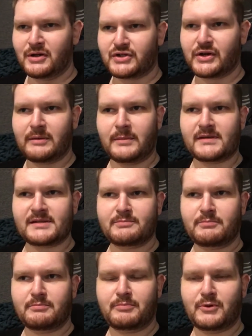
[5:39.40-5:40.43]
treatments
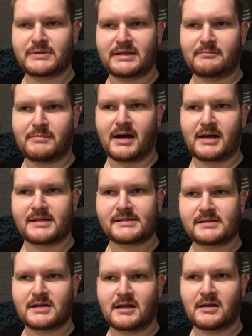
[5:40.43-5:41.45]
booked in
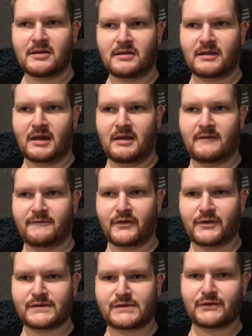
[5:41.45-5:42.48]
past the
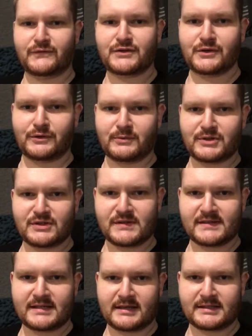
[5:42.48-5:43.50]
1st of June, which
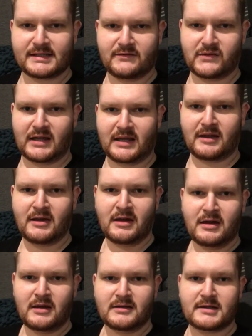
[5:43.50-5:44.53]
is tentatively
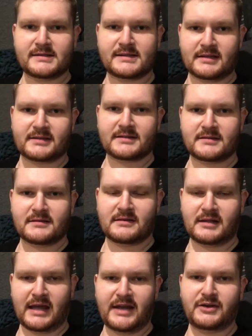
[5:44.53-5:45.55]

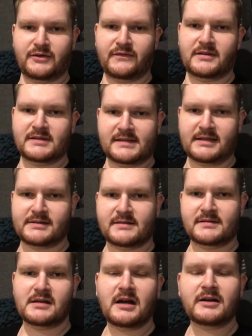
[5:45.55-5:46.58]
the end of the
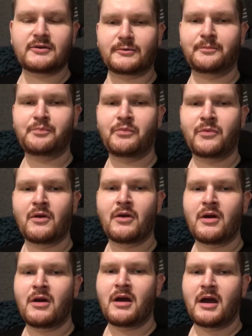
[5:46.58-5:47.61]
6th cycle.
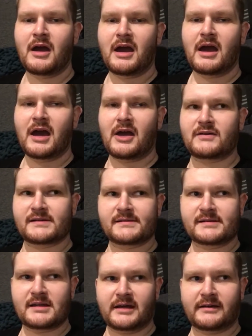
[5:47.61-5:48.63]
And I was
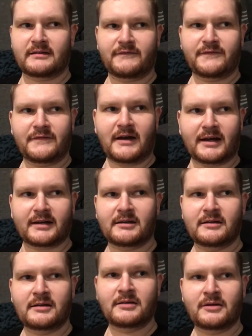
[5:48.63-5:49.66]
just like, fuck,
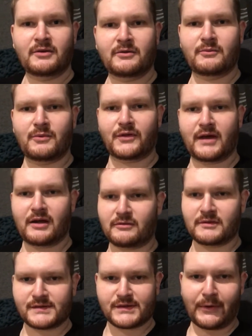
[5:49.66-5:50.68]
what the hell
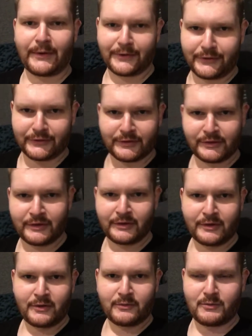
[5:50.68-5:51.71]
is going on?
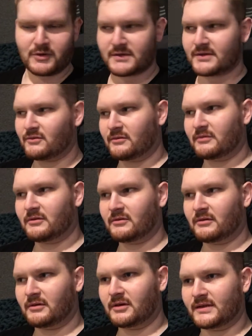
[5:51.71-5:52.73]
What
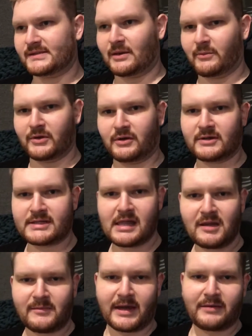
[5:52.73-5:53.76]
is someone not
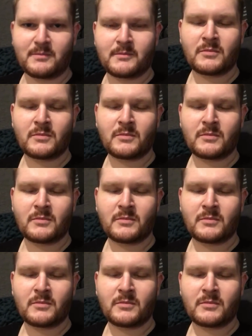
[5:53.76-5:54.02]
telling me?